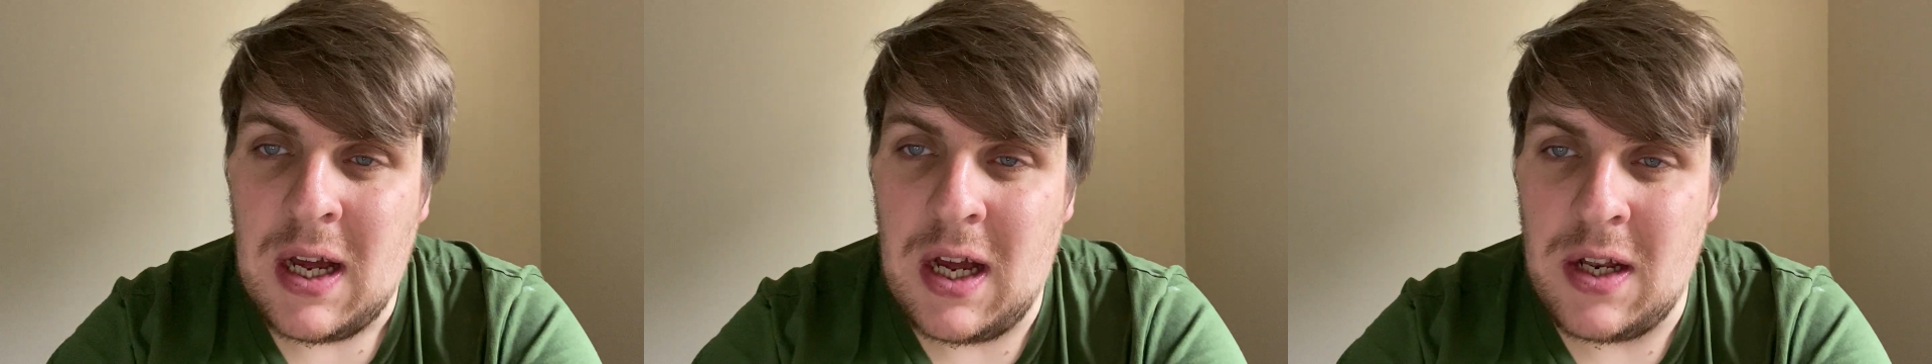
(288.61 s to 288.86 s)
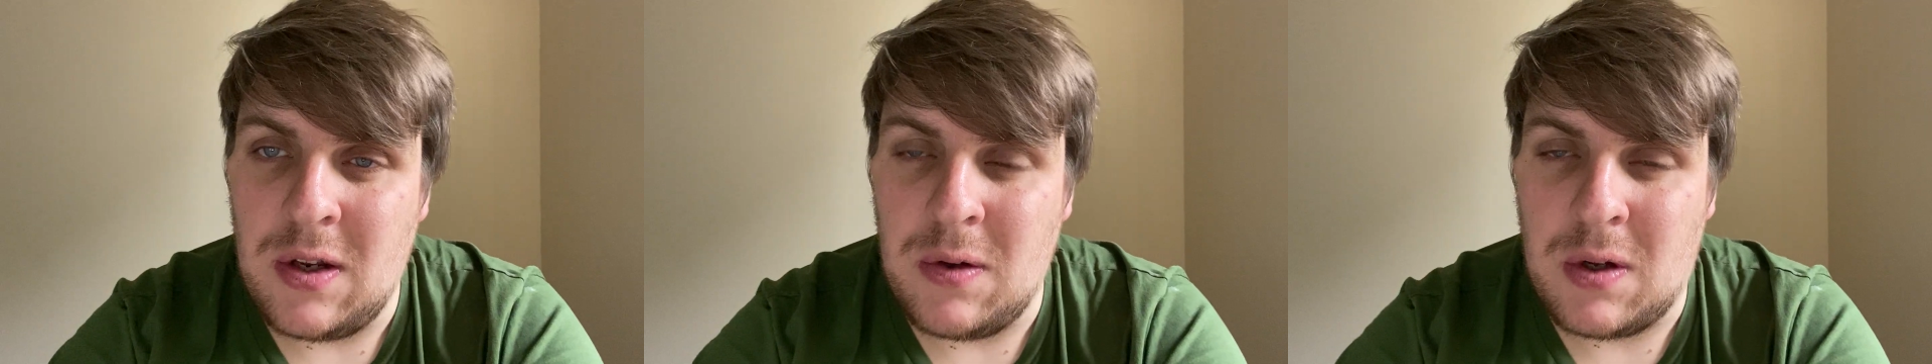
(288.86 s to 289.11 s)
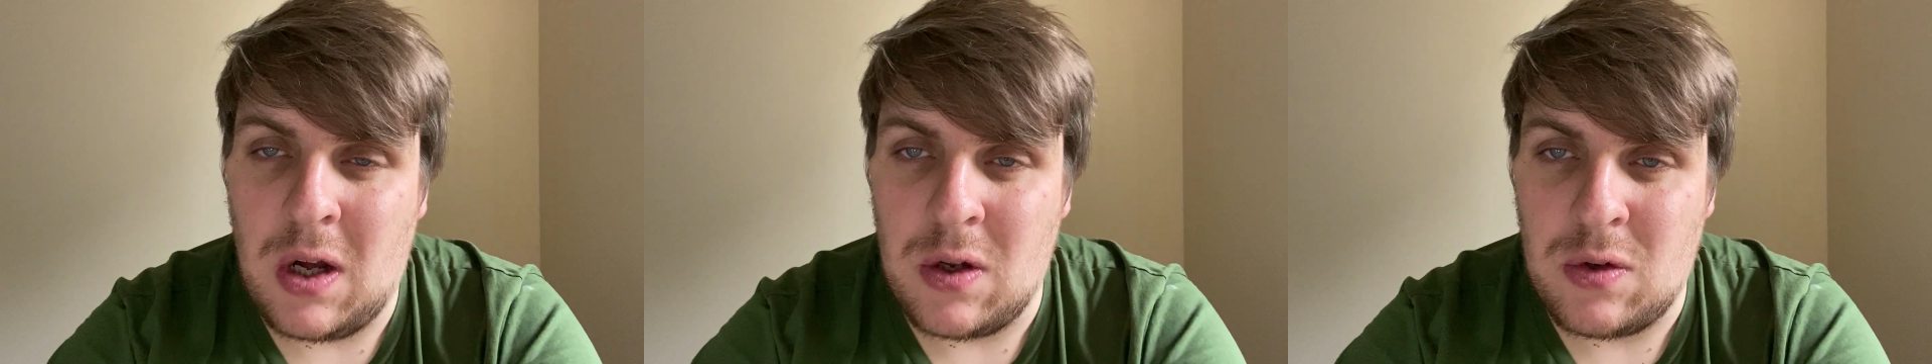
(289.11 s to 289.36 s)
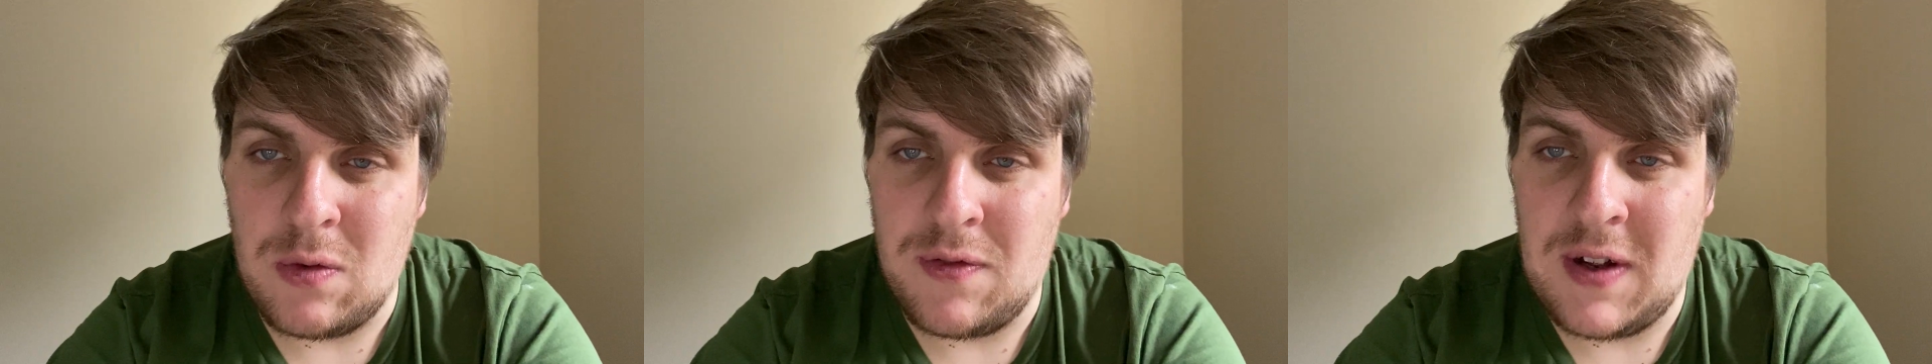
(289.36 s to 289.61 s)

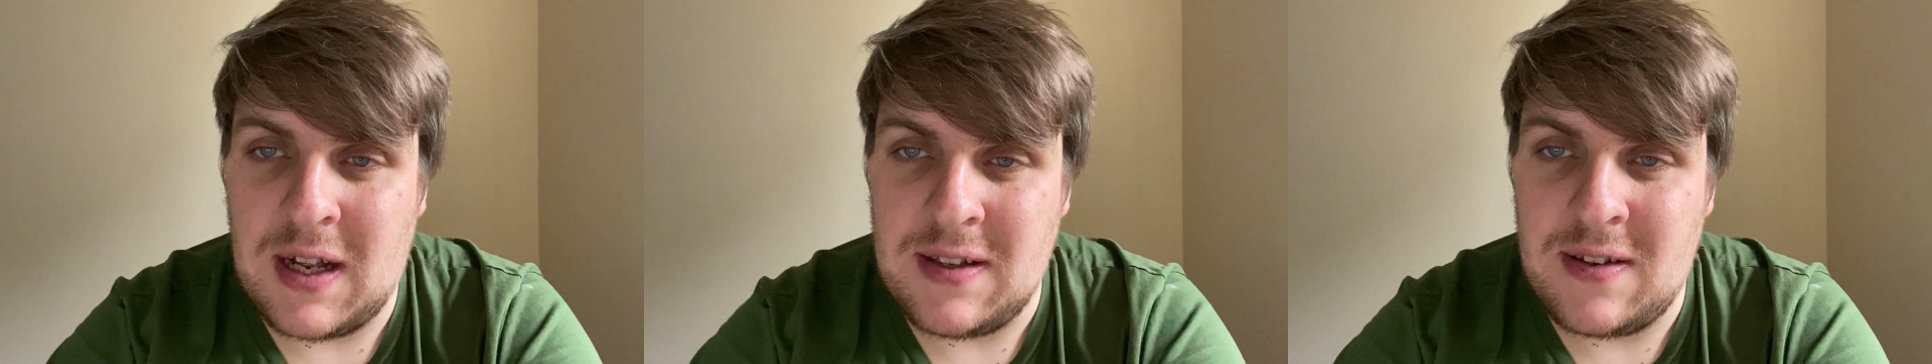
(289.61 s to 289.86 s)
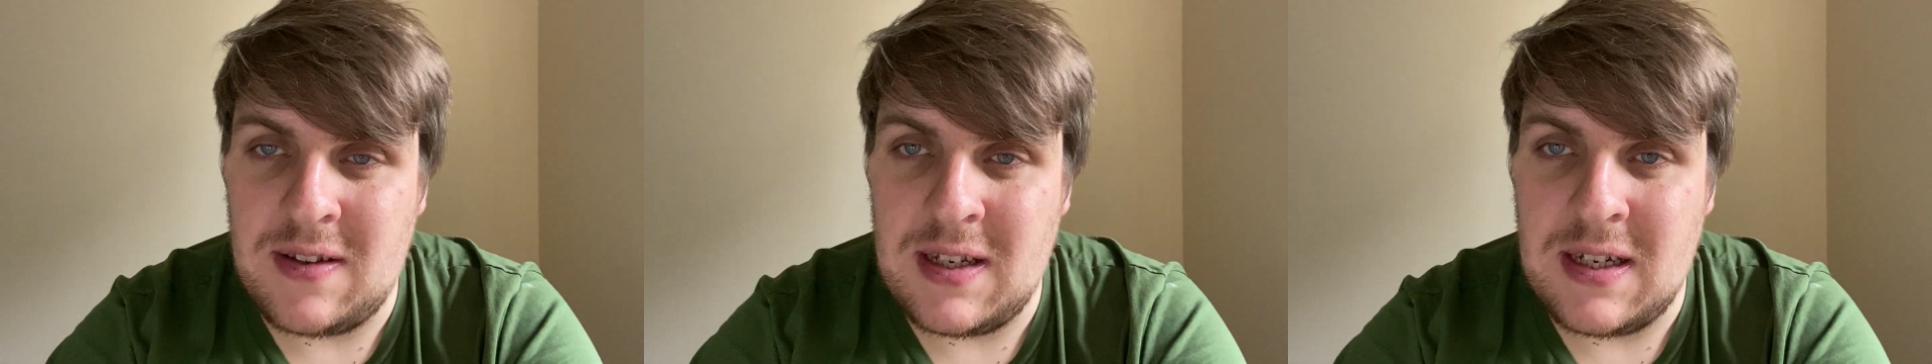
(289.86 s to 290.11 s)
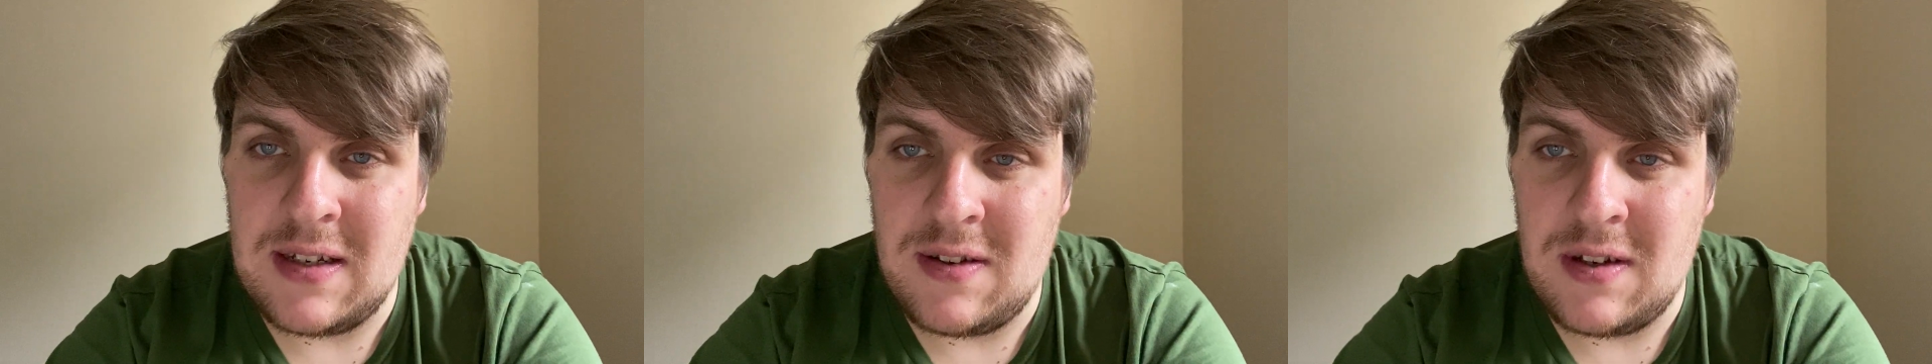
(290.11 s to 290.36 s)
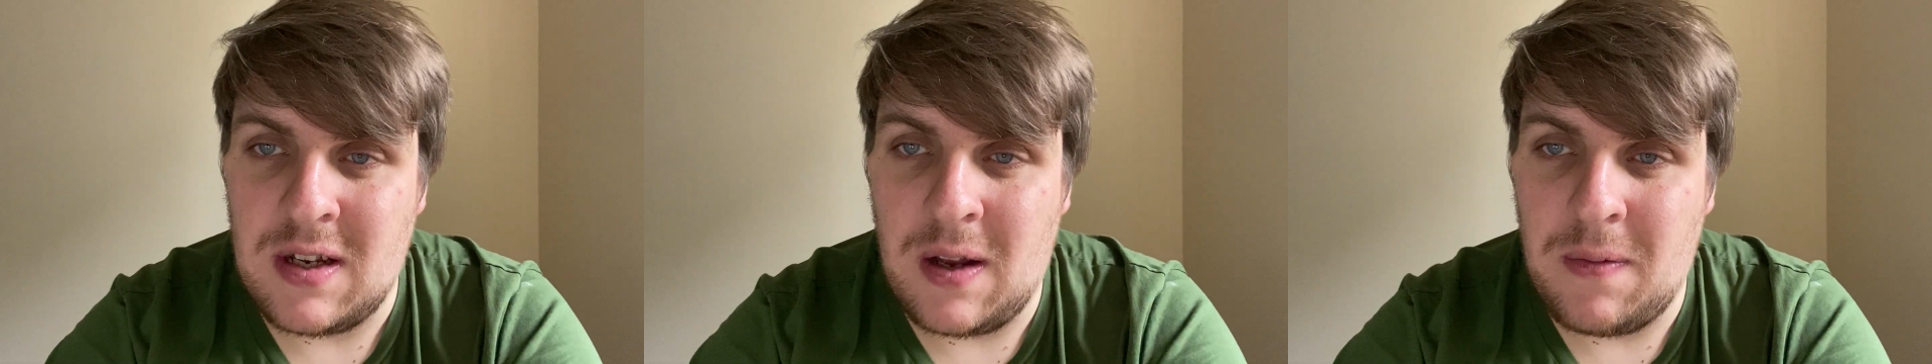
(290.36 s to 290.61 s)
Newcastle fans'
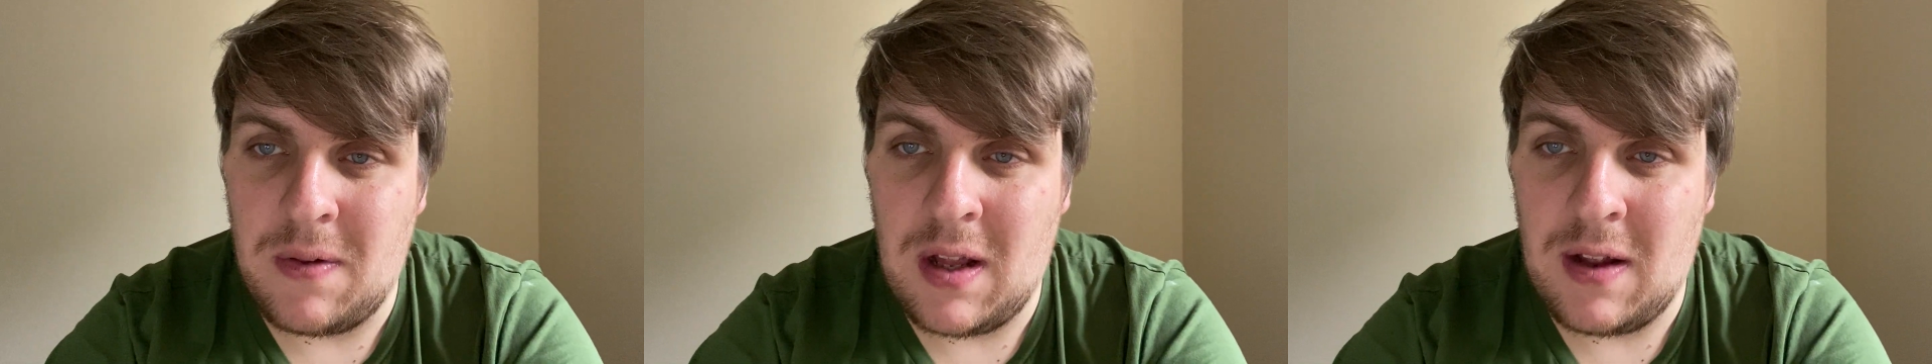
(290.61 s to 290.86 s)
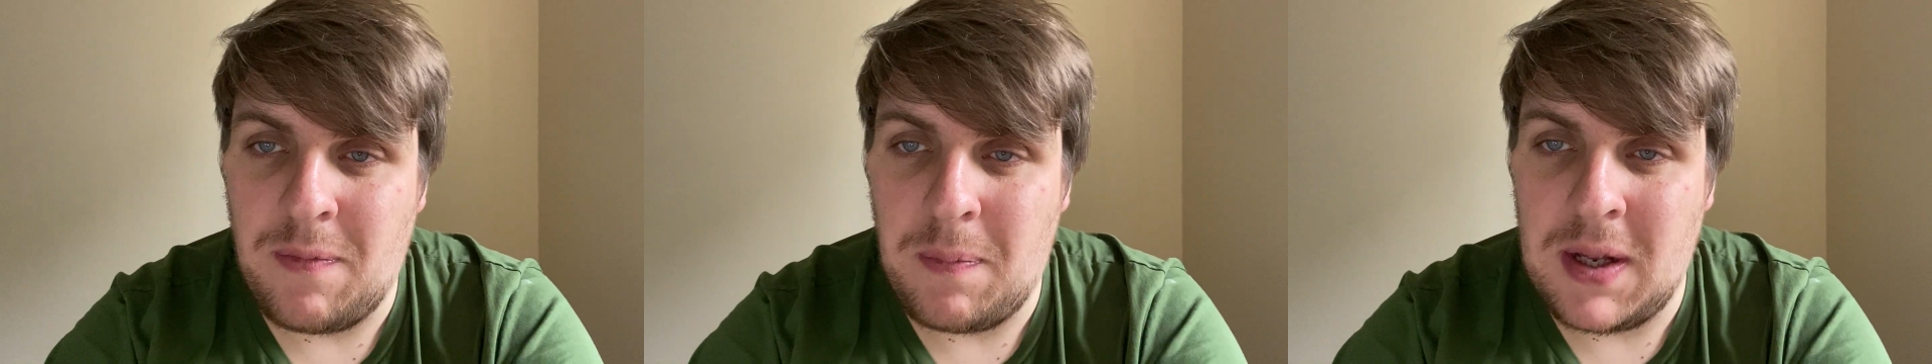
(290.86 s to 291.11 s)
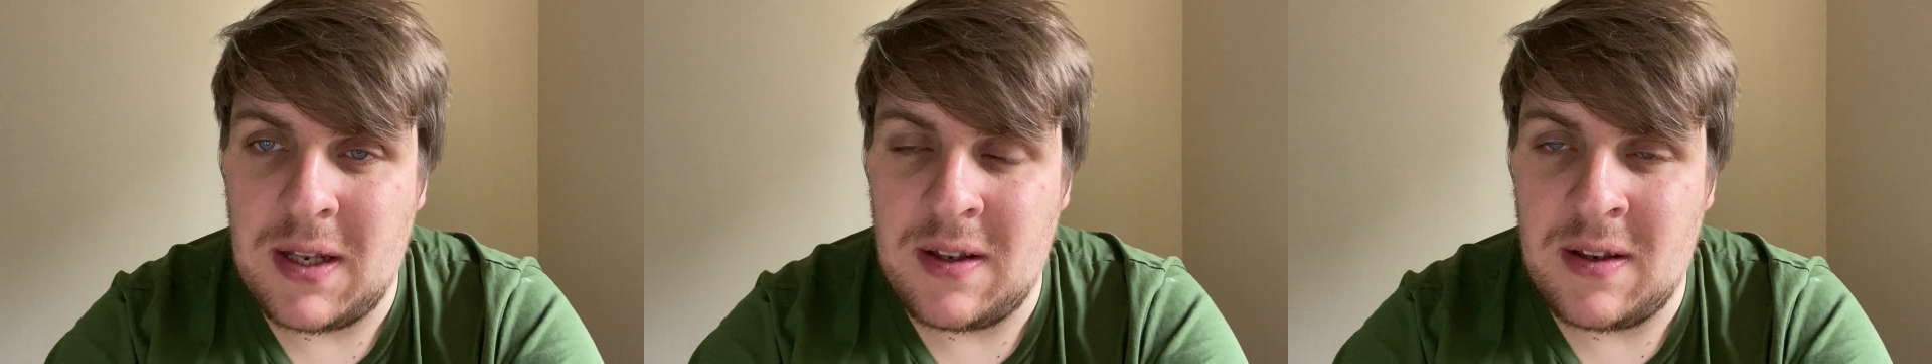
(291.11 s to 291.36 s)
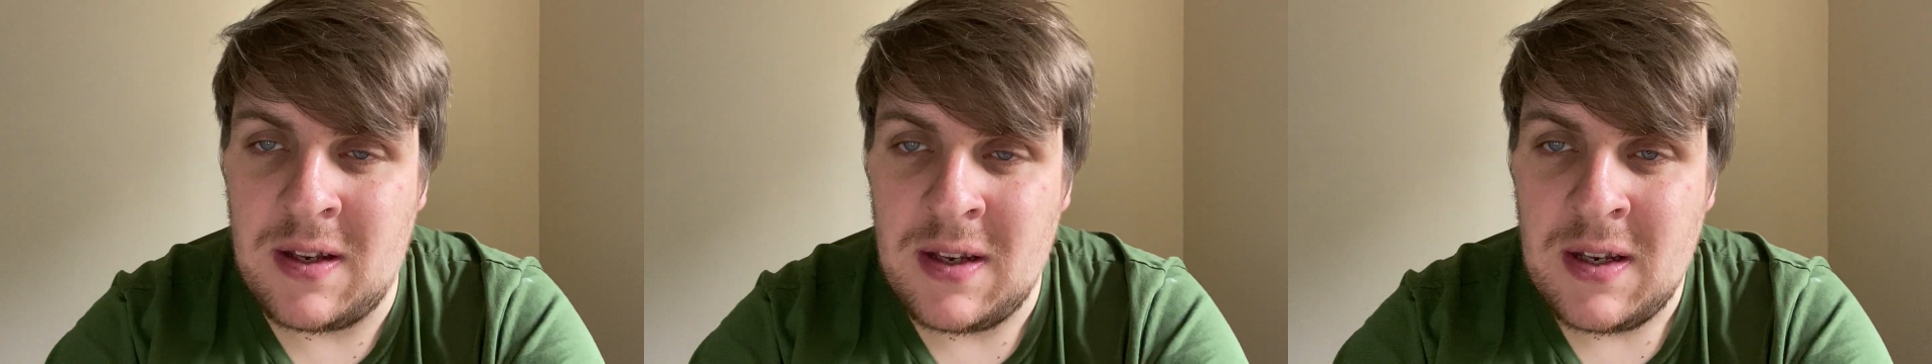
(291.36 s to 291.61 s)
ears. They've
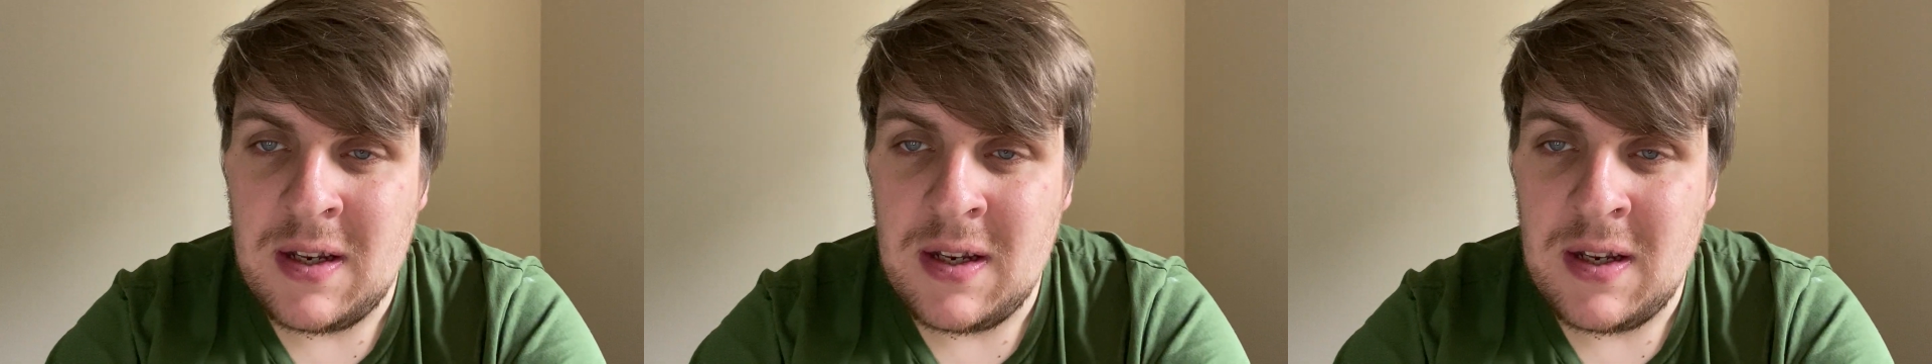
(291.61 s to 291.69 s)
been...